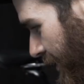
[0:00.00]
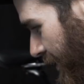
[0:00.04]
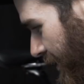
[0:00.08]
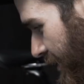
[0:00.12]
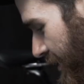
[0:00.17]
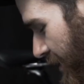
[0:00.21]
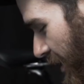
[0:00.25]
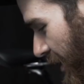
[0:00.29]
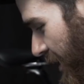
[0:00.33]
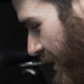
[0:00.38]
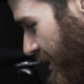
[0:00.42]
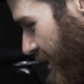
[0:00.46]
The
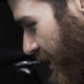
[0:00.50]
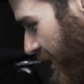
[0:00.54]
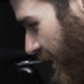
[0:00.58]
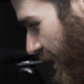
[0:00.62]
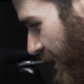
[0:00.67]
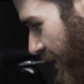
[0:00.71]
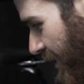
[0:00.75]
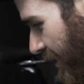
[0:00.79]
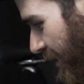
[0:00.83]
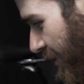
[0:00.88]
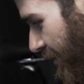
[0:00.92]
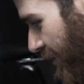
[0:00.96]
tyre
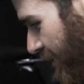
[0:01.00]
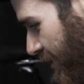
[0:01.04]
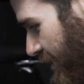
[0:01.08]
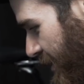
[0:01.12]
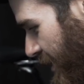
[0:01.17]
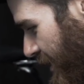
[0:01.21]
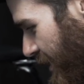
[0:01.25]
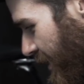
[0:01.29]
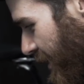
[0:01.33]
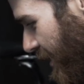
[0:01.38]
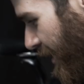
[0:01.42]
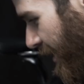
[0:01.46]
sealant that was
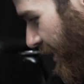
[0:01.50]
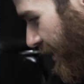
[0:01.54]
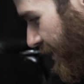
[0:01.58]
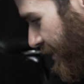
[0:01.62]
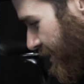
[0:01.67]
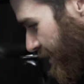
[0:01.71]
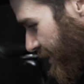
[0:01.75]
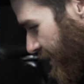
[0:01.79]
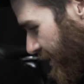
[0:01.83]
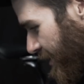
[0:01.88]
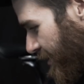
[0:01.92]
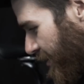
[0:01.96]
in there
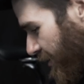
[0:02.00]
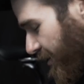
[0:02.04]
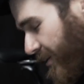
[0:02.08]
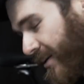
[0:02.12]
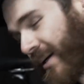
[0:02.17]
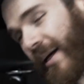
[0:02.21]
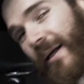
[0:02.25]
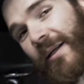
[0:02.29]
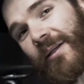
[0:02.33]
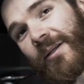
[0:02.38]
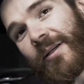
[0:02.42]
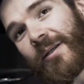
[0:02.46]
did not
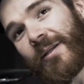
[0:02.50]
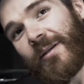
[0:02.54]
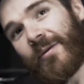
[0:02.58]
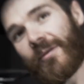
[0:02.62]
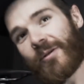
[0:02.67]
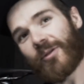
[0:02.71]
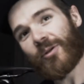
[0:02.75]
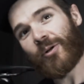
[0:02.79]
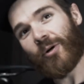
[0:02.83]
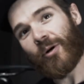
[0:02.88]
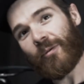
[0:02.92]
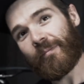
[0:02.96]
actually do
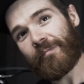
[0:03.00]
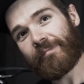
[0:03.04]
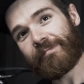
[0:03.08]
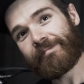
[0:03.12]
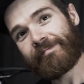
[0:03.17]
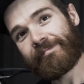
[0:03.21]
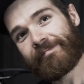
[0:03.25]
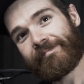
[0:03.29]
its job.